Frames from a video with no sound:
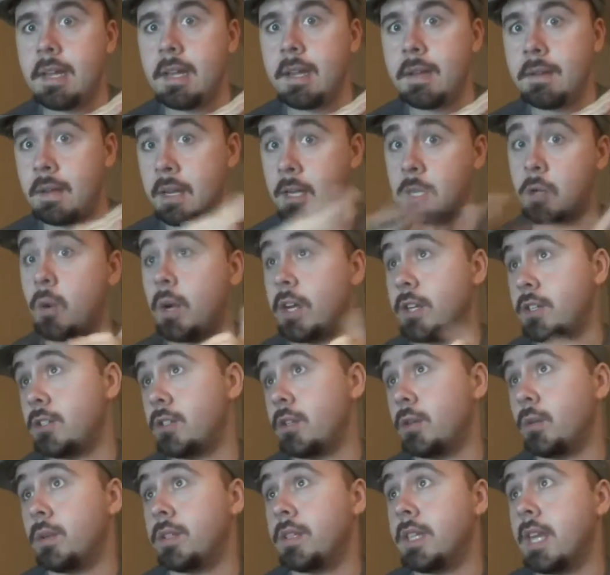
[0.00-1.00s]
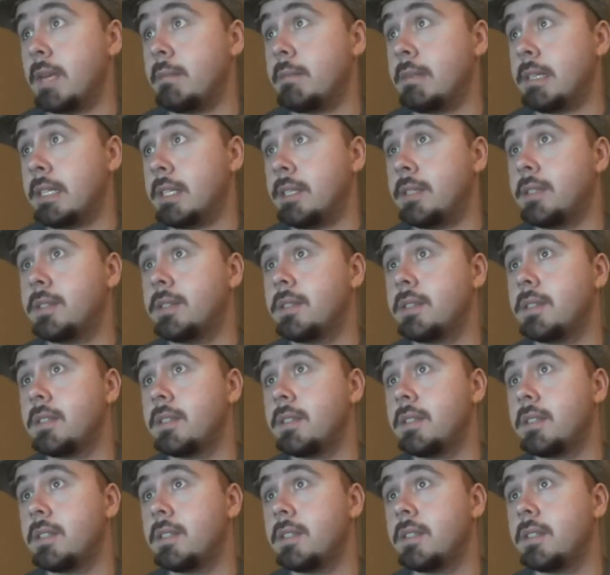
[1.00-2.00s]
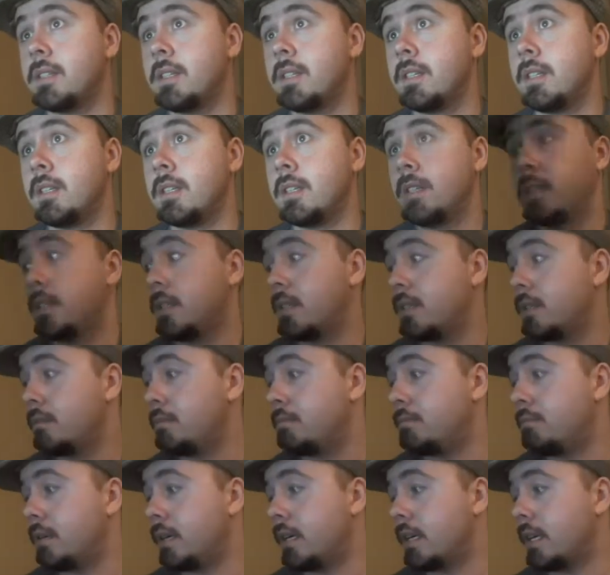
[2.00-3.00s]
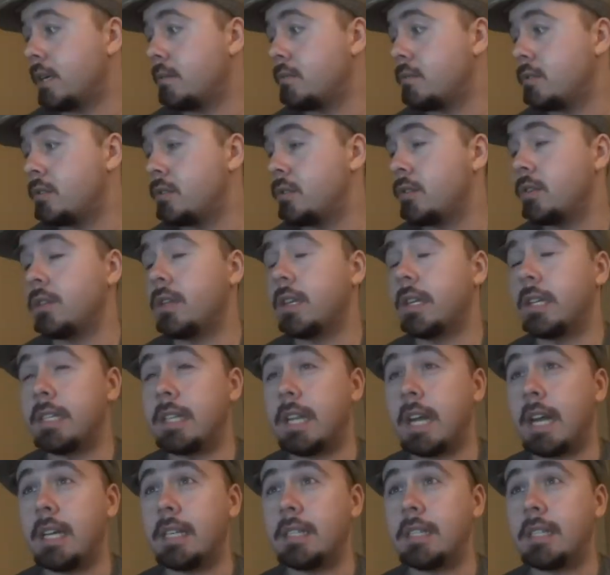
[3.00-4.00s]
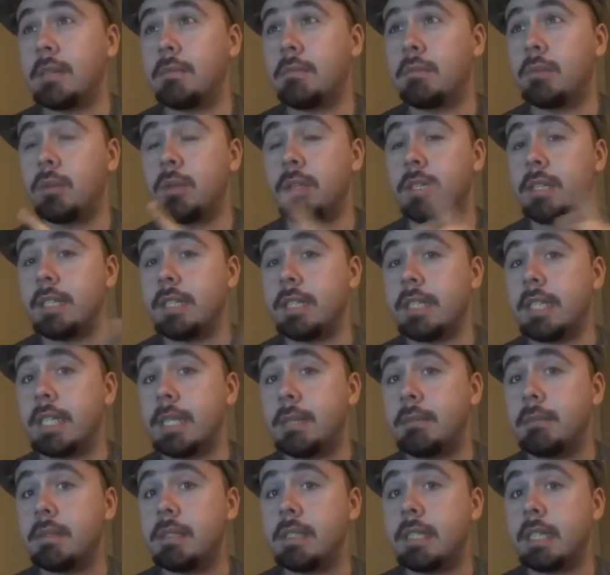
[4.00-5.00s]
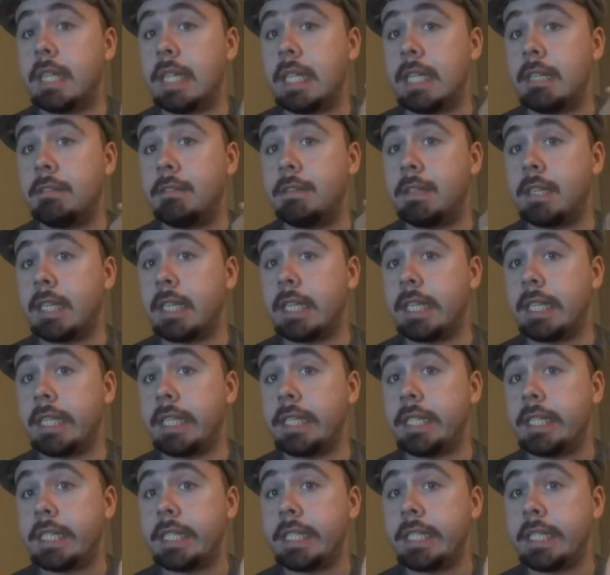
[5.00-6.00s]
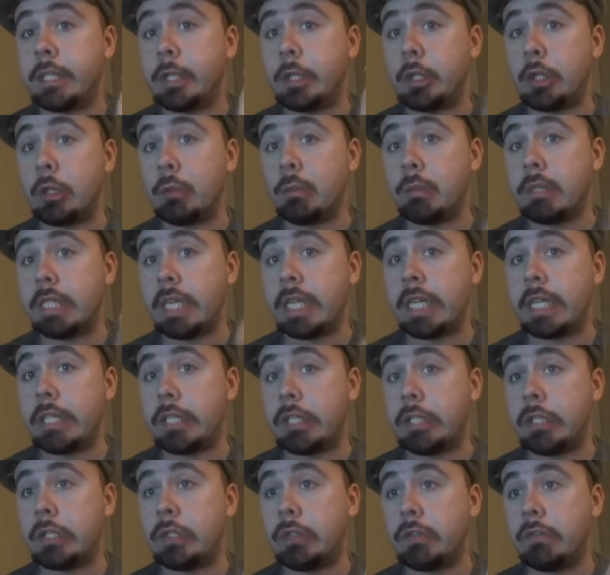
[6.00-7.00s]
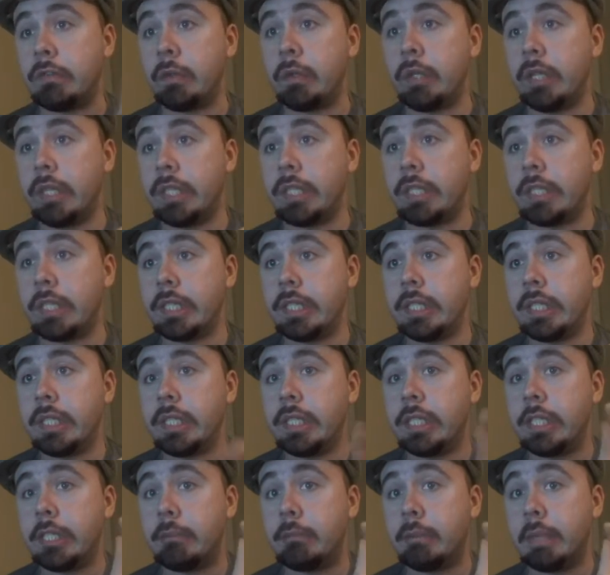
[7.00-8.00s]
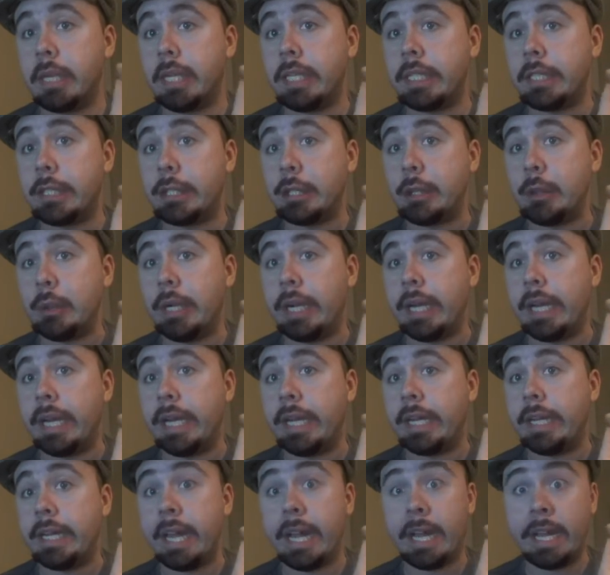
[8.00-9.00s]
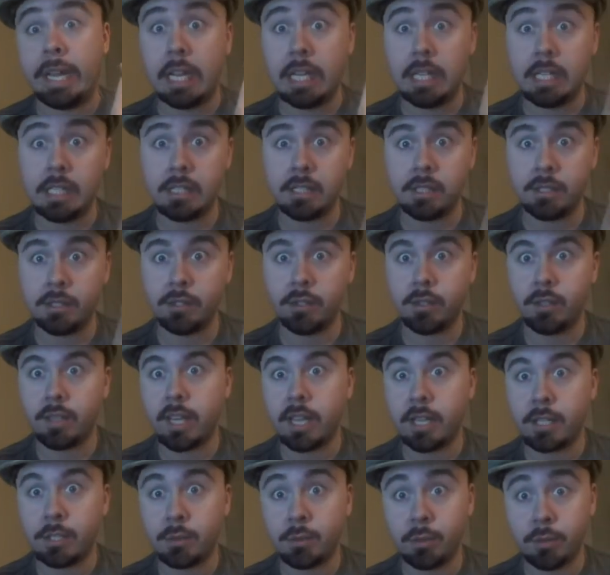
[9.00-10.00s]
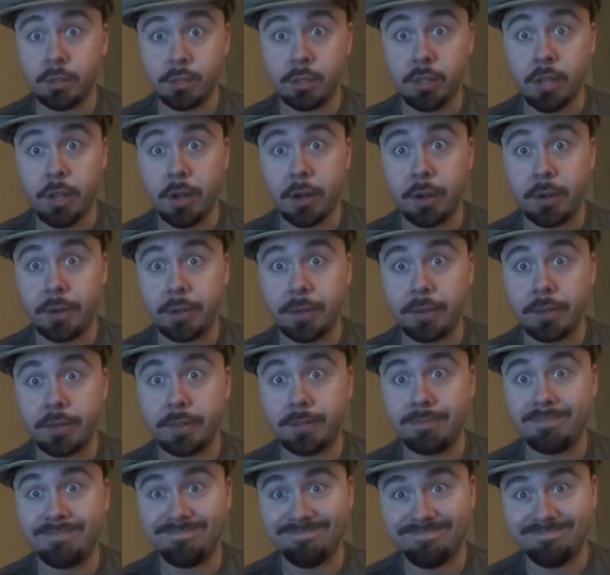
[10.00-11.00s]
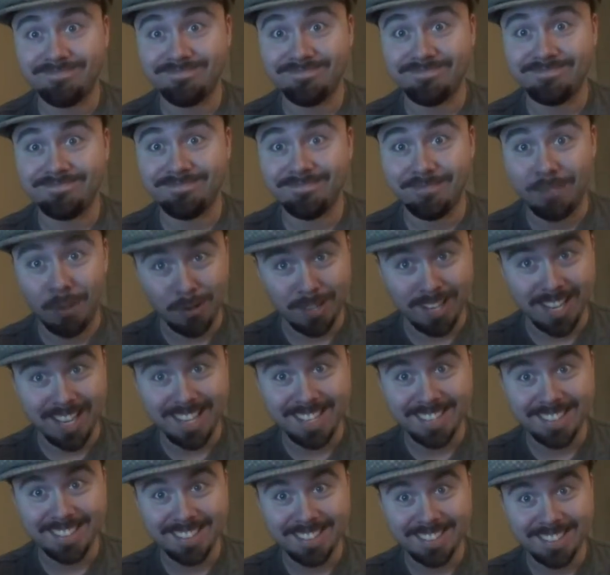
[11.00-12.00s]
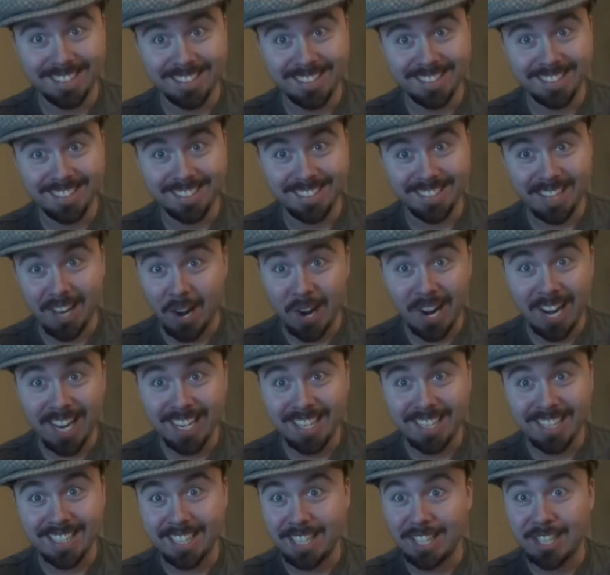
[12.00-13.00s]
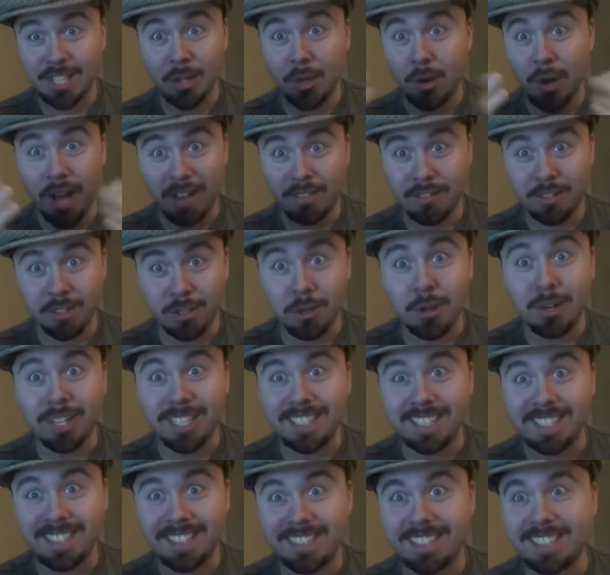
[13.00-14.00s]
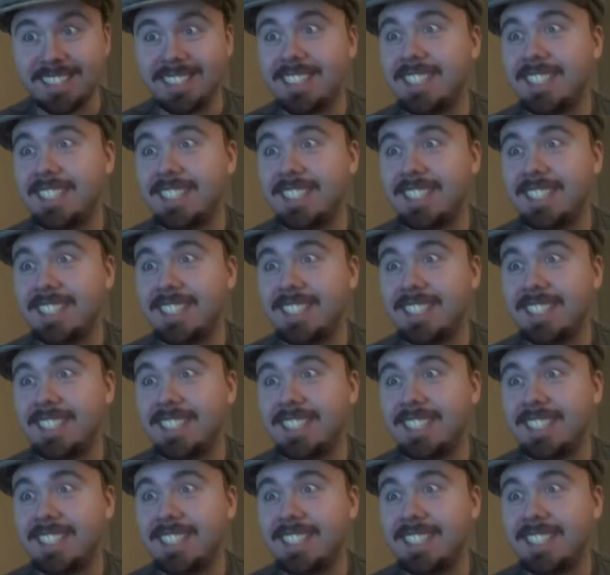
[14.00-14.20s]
Not quite sure what that means, but I'm sure that it has a pretty deep, significant interpretation for it. But let's go ahead and listen to the actual song. Okay? Alright? You don't have a choice.